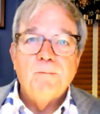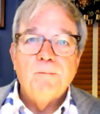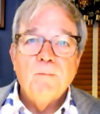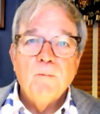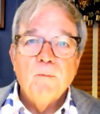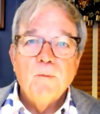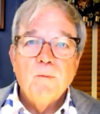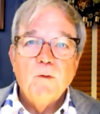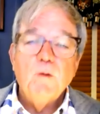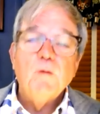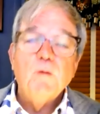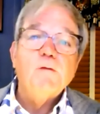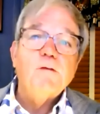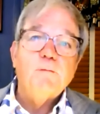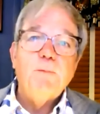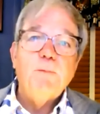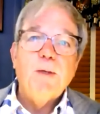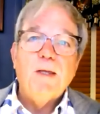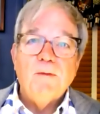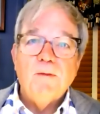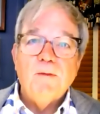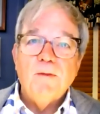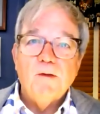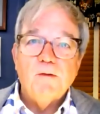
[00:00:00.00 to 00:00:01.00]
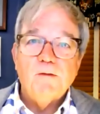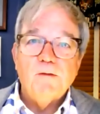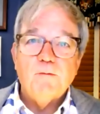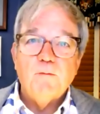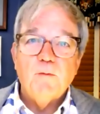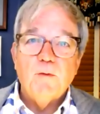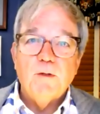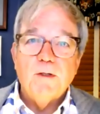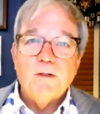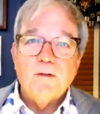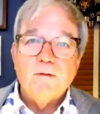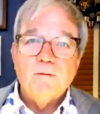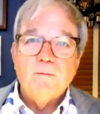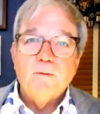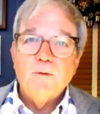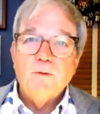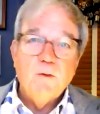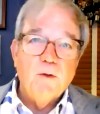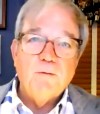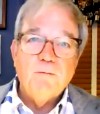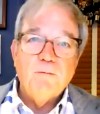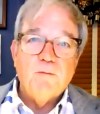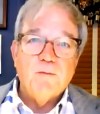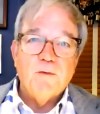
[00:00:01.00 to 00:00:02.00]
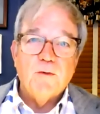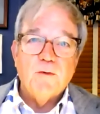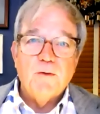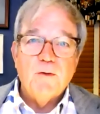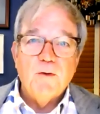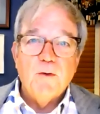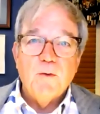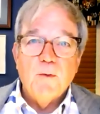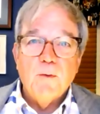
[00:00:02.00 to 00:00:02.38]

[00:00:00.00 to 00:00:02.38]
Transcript: You spit in the street. Good for you.